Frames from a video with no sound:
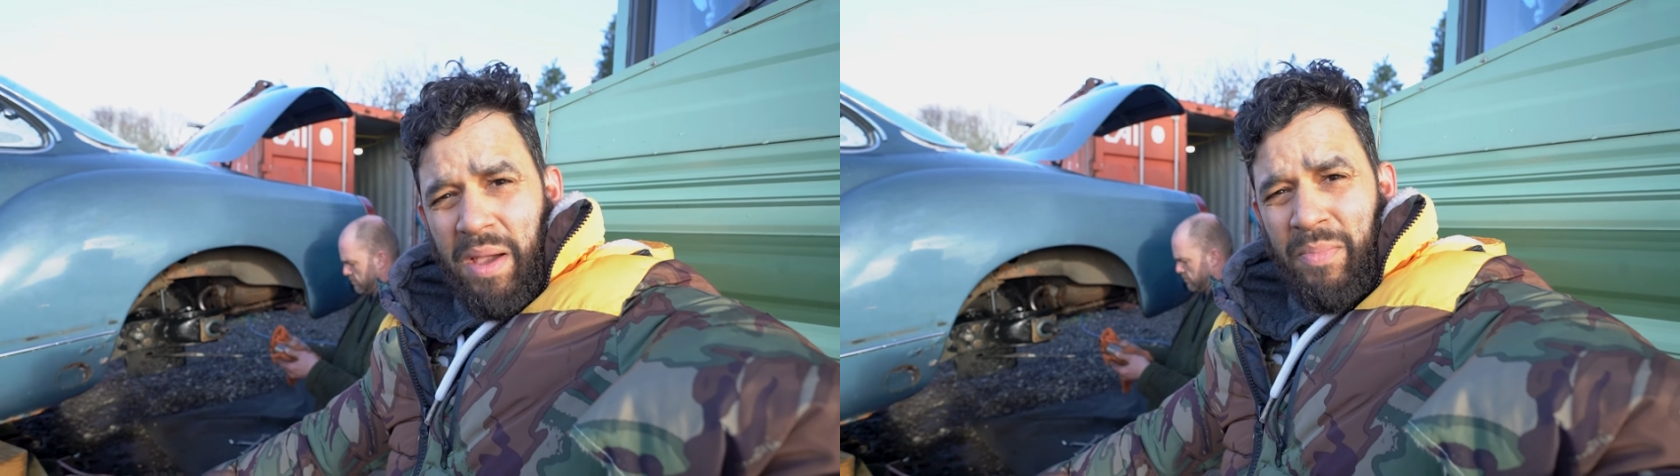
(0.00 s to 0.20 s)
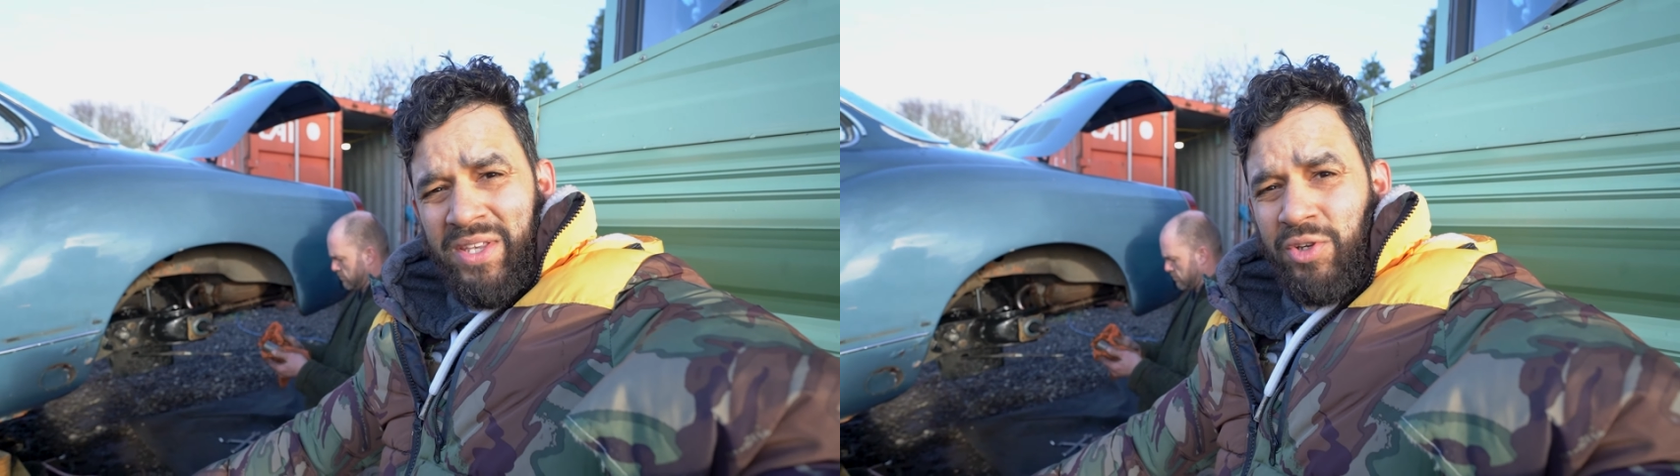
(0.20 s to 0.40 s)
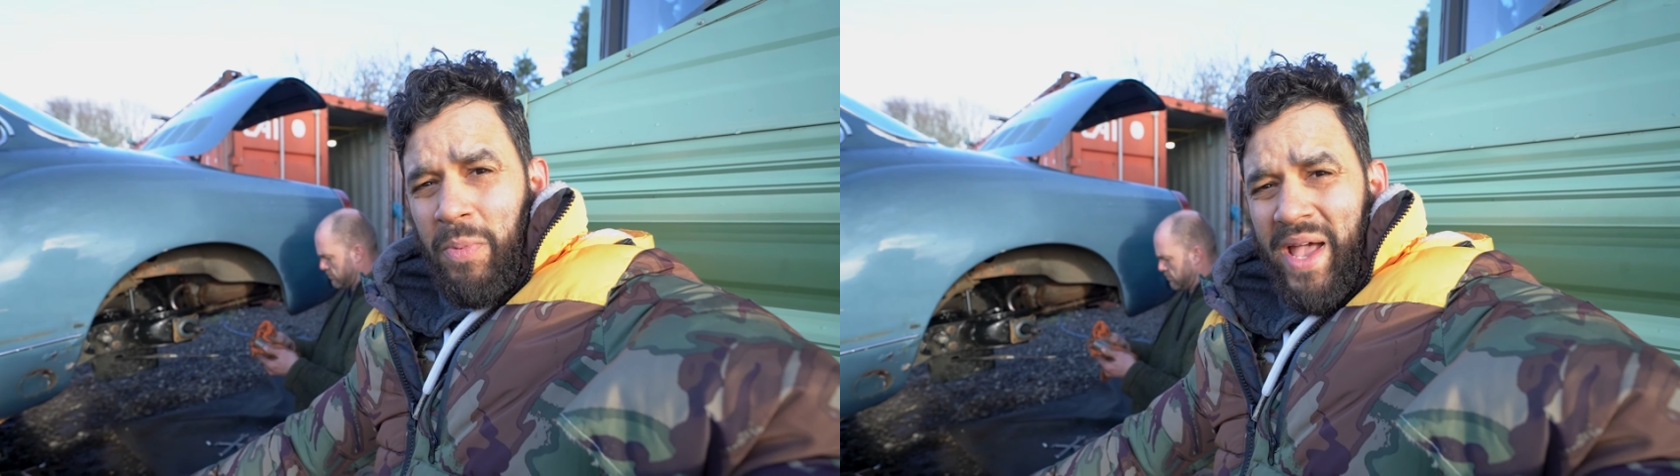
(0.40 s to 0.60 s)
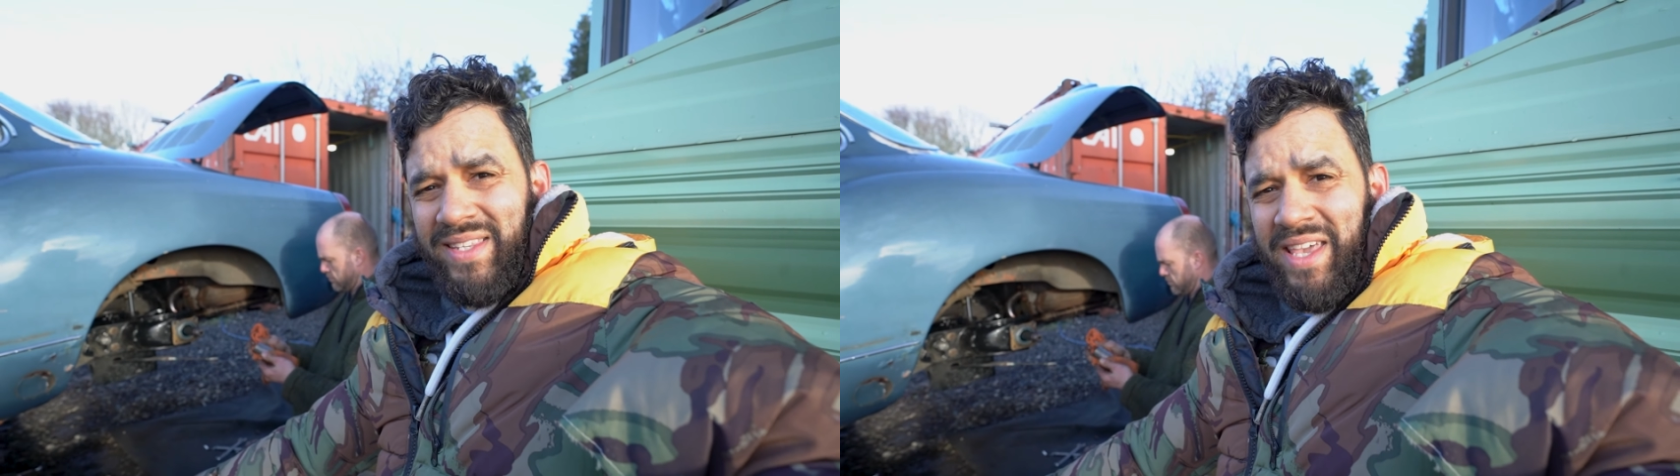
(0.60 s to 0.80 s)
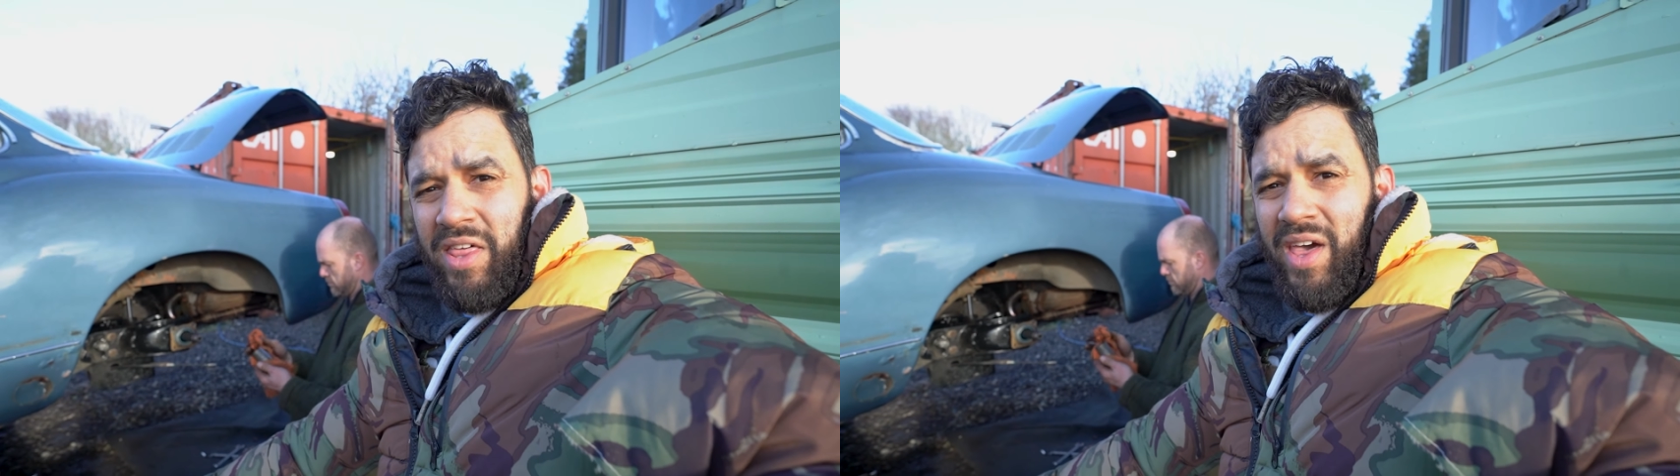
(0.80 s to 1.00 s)
But it's all back
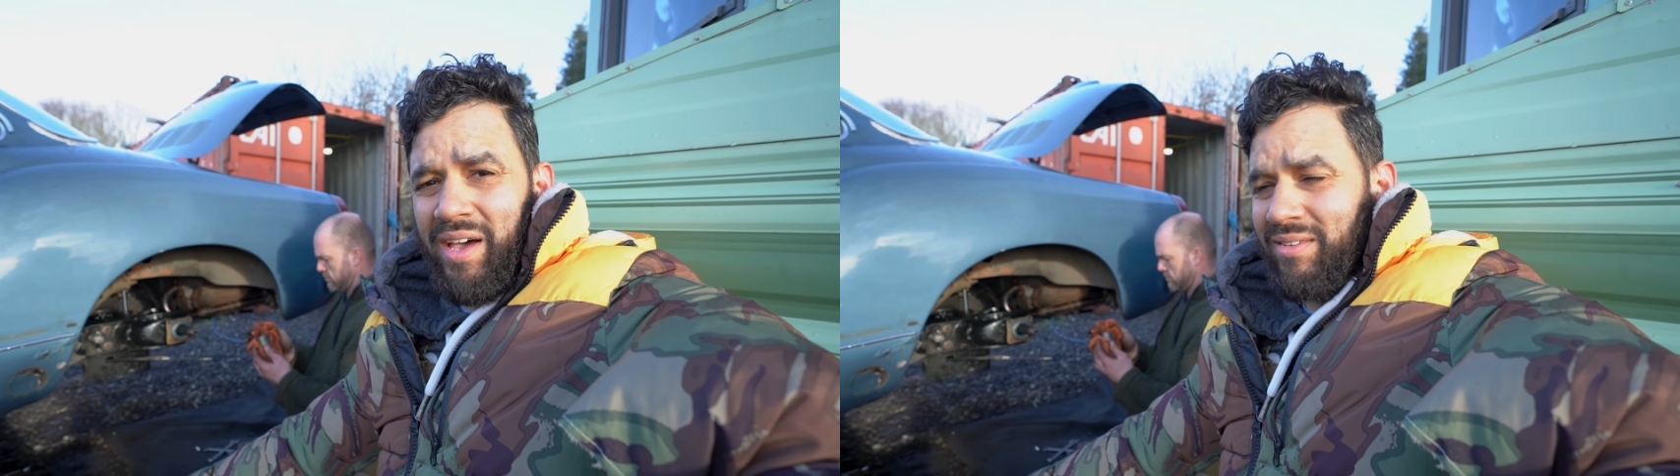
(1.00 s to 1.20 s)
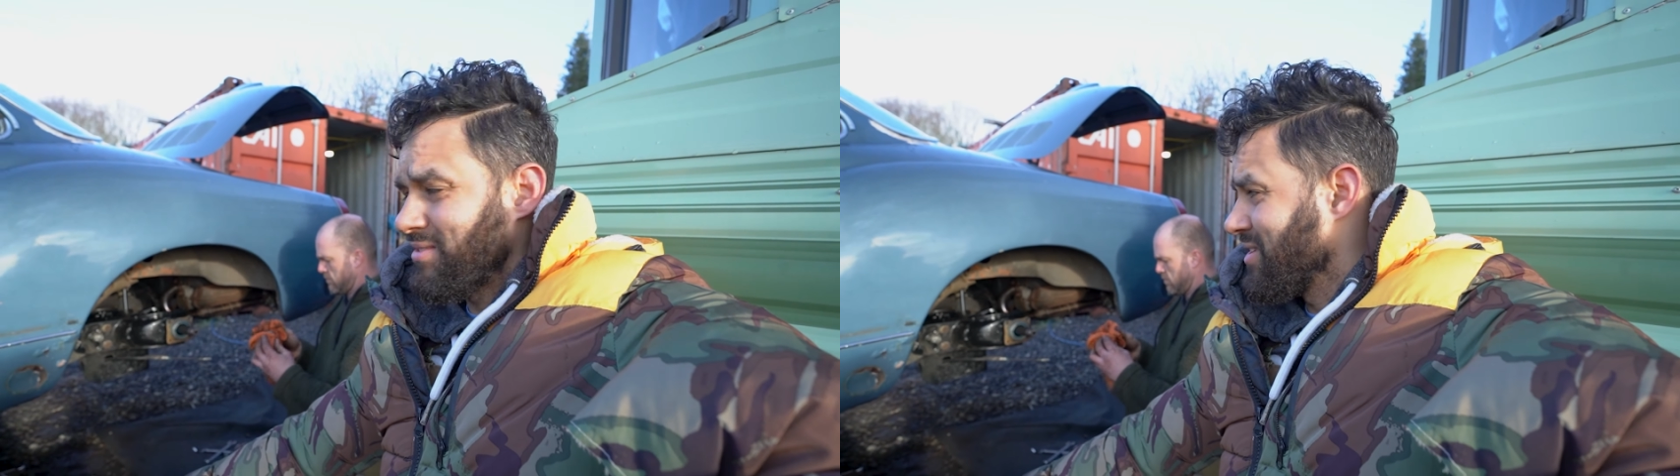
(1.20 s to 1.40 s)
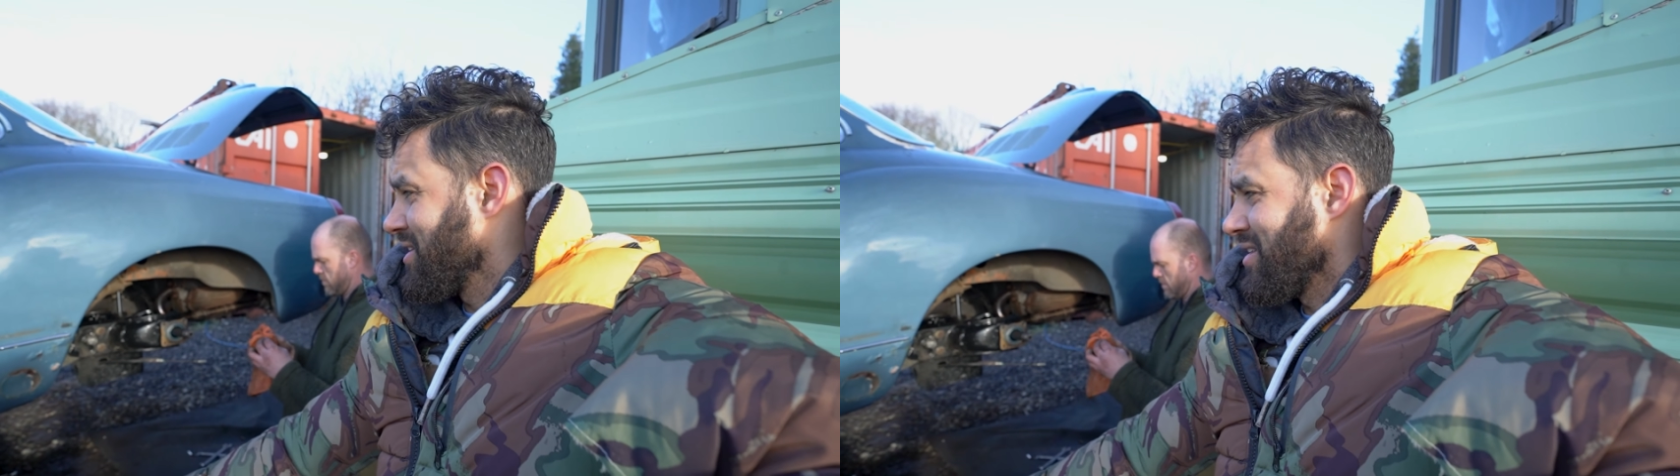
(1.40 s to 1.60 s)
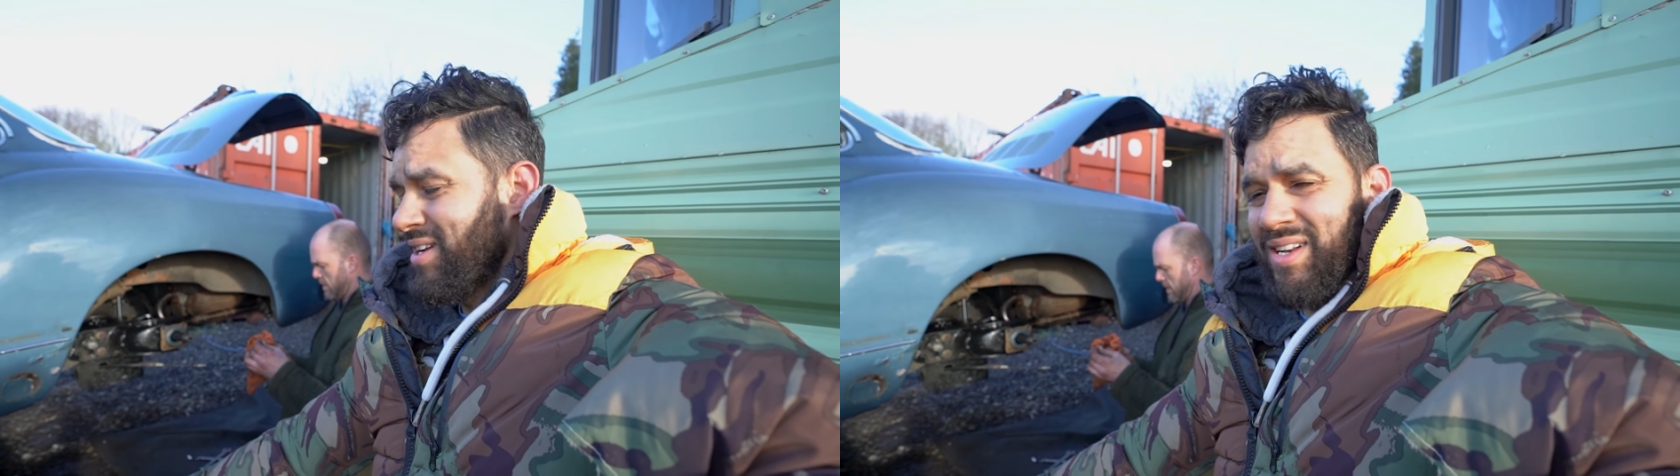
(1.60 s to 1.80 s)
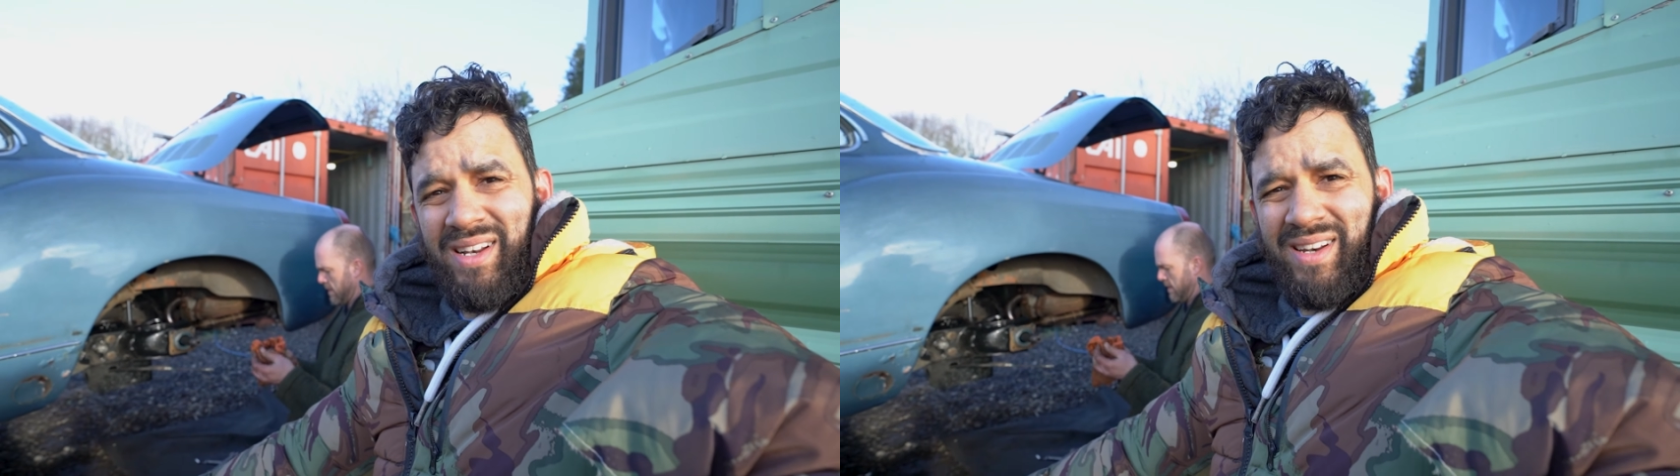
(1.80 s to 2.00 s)
together.
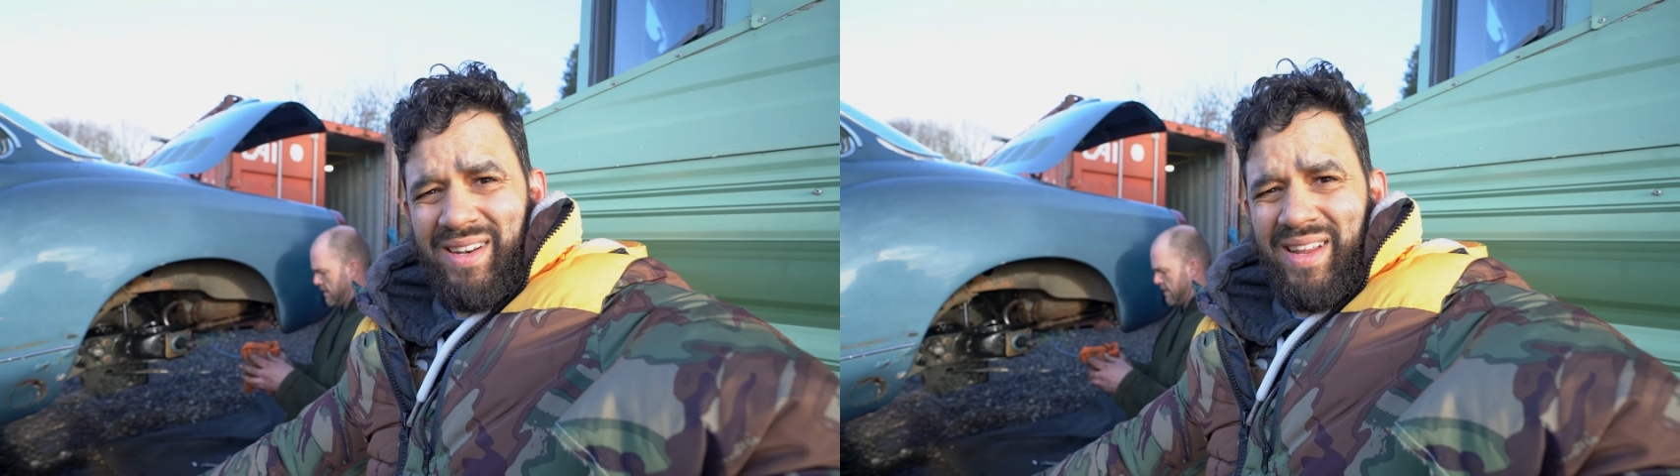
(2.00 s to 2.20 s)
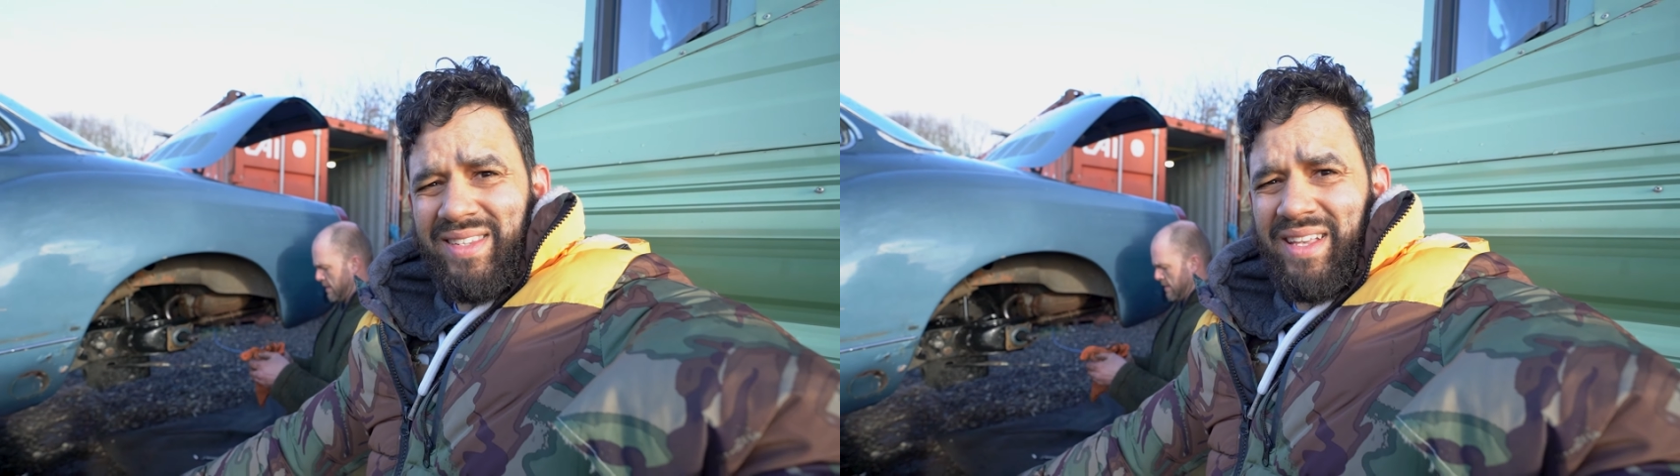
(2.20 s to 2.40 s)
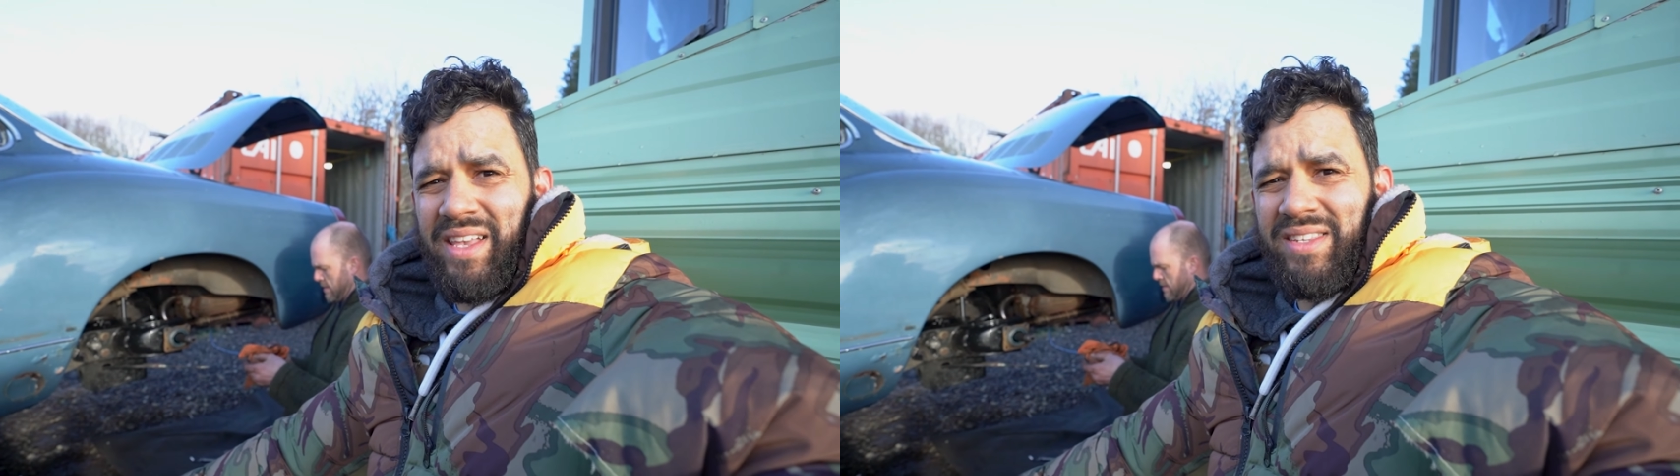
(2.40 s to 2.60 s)
Let's get it